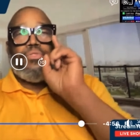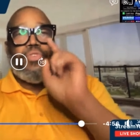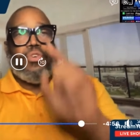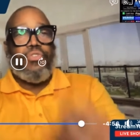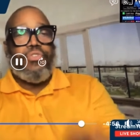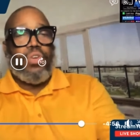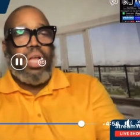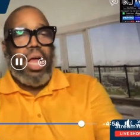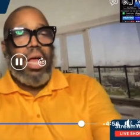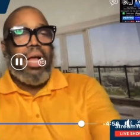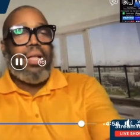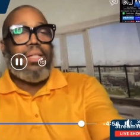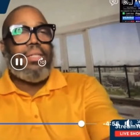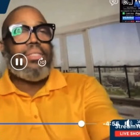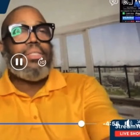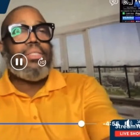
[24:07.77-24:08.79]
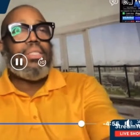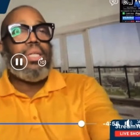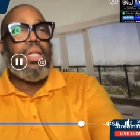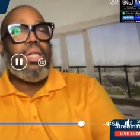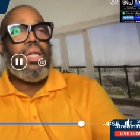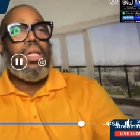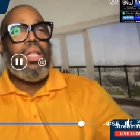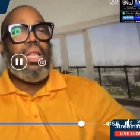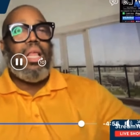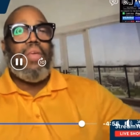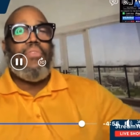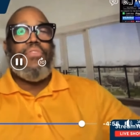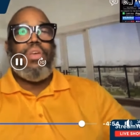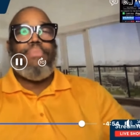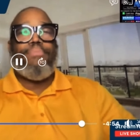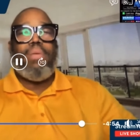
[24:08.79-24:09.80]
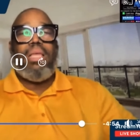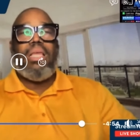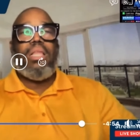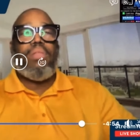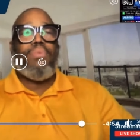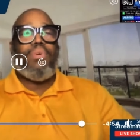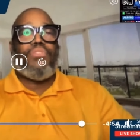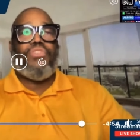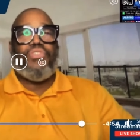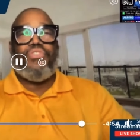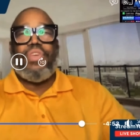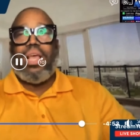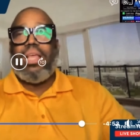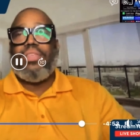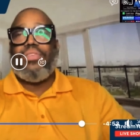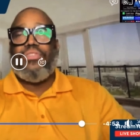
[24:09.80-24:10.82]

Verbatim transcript: Church of God, if you mean what you say,